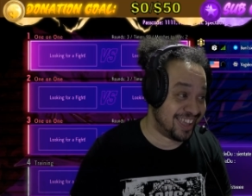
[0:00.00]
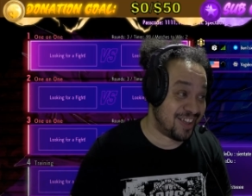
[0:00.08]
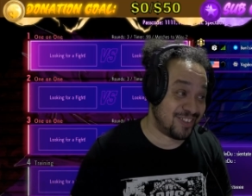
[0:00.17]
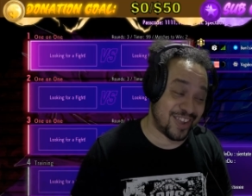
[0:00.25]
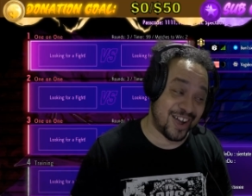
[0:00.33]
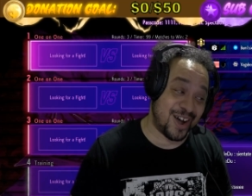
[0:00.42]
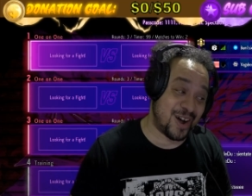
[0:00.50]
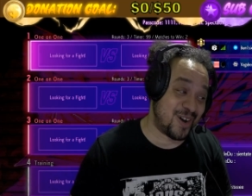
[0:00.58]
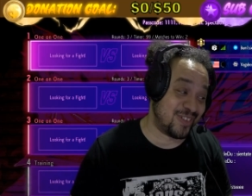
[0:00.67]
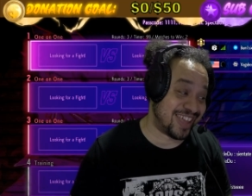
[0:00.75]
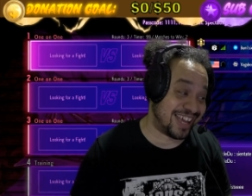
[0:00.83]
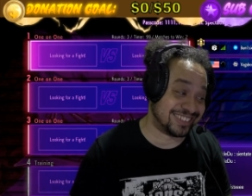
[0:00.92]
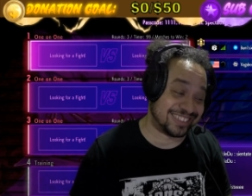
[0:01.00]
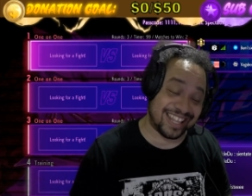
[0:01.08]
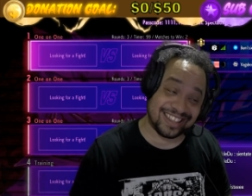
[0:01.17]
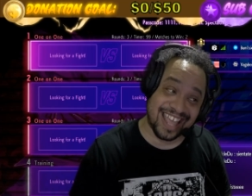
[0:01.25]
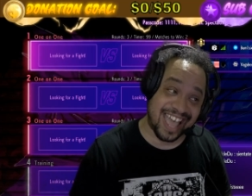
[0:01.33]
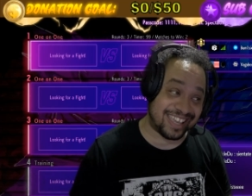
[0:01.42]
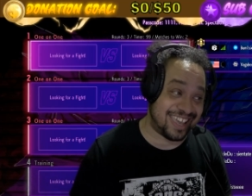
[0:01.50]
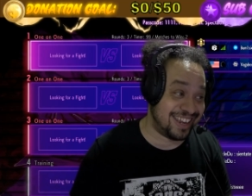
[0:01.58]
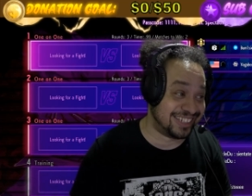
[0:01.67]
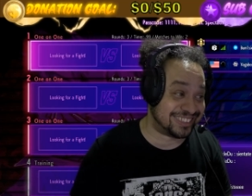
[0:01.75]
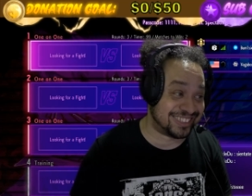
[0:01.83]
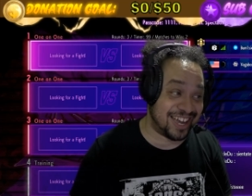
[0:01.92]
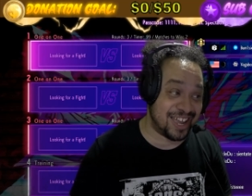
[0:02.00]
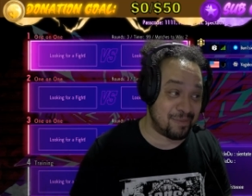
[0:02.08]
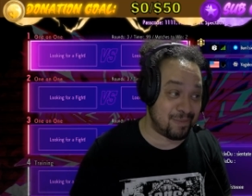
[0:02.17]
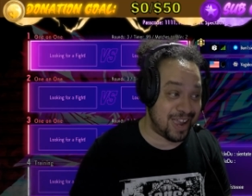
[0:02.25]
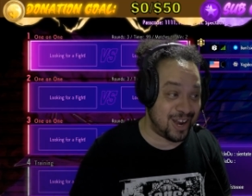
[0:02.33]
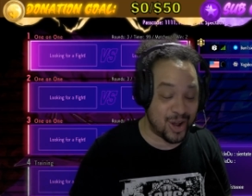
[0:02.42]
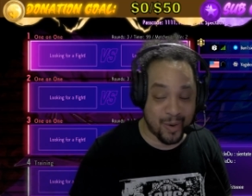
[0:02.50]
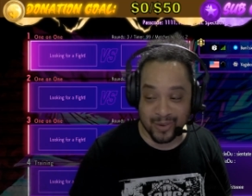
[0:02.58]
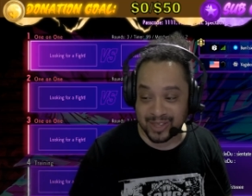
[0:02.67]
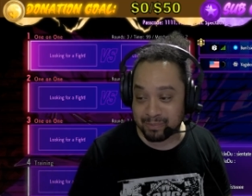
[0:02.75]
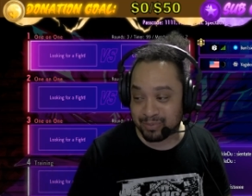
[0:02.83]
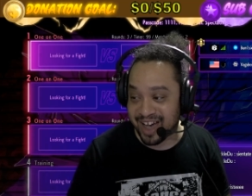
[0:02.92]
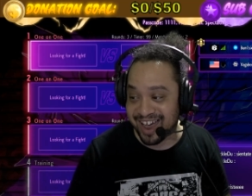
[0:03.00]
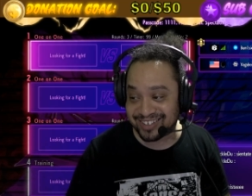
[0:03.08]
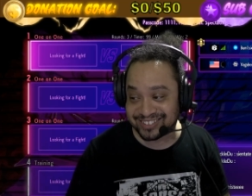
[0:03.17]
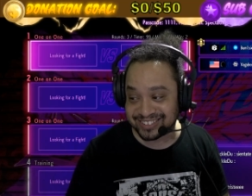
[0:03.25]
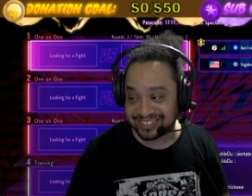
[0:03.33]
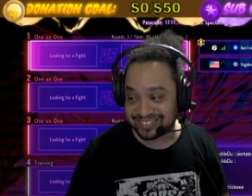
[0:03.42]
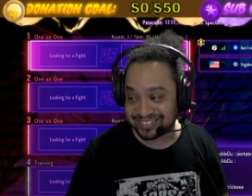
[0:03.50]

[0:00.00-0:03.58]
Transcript: Yo, that, that, that kid is something, man. Know what the prodigy.